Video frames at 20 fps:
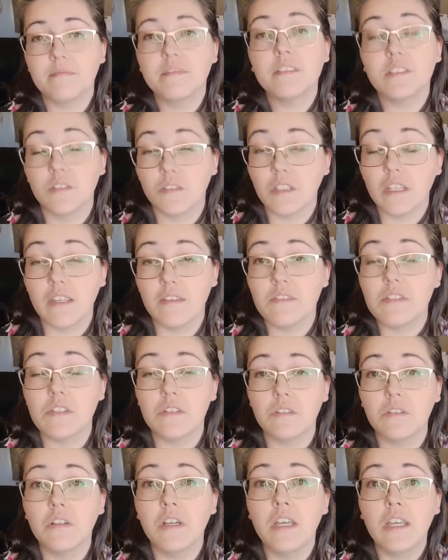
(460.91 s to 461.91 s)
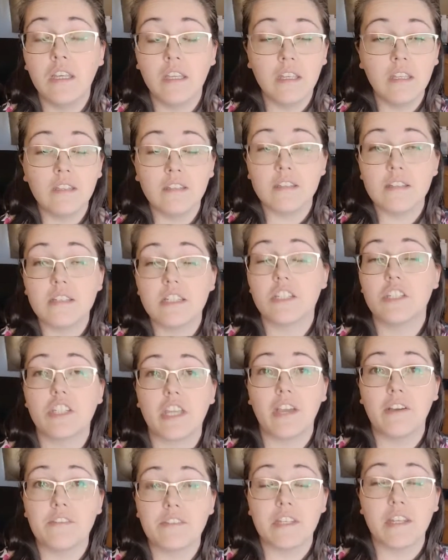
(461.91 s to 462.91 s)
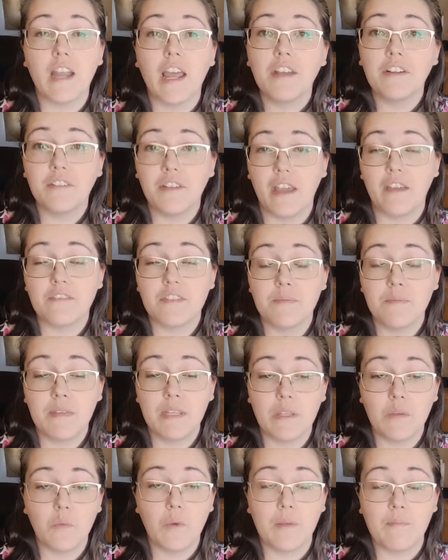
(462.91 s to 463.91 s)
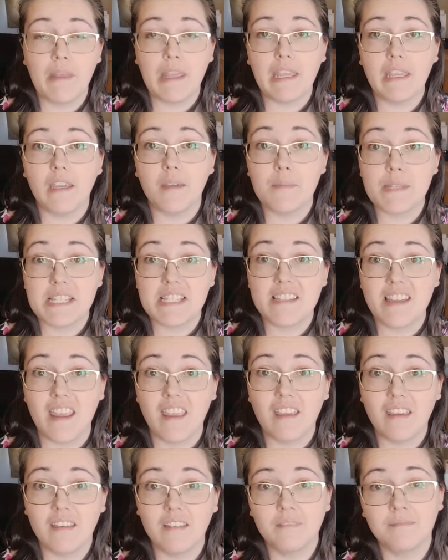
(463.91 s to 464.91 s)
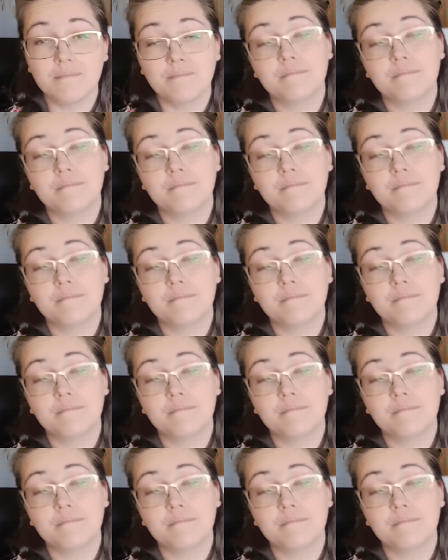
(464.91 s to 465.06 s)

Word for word: So it gives you the stitch counts, and I don't have to be the one making a mistake.